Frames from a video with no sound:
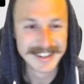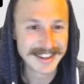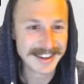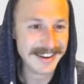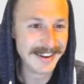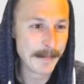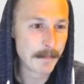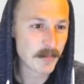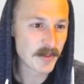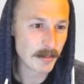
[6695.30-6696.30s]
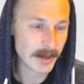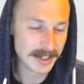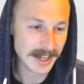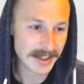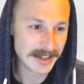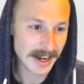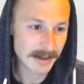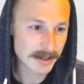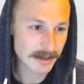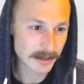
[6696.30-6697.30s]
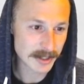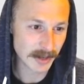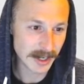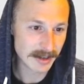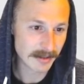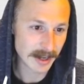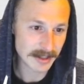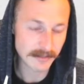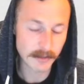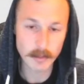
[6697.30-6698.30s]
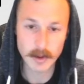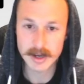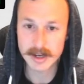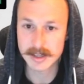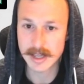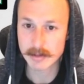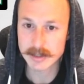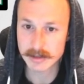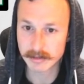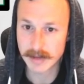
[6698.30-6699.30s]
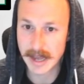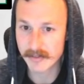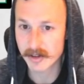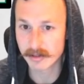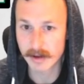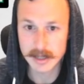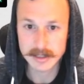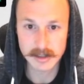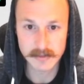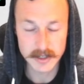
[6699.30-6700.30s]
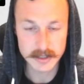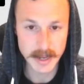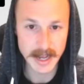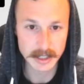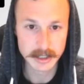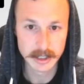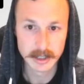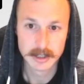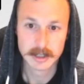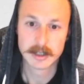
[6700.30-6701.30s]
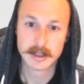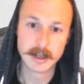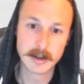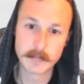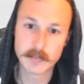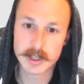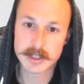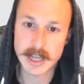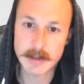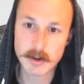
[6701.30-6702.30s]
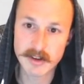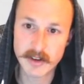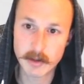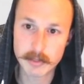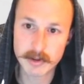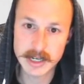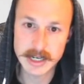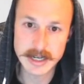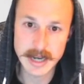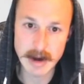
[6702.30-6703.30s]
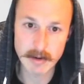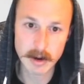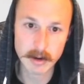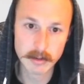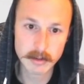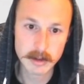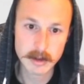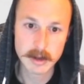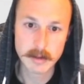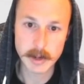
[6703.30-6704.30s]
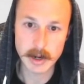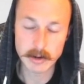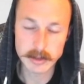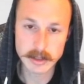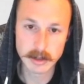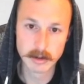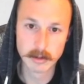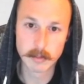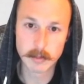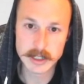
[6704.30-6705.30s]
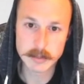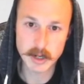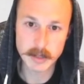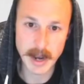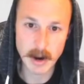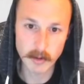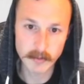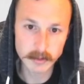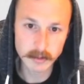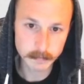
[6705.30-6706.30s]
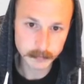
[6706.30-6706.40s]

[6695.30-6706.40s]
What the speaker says: Uh, but yeah, the deck was great. Got the 4-1, and that was after the loss on the first match. The sideboard felt pretty narrow, but also it's pretty powerful.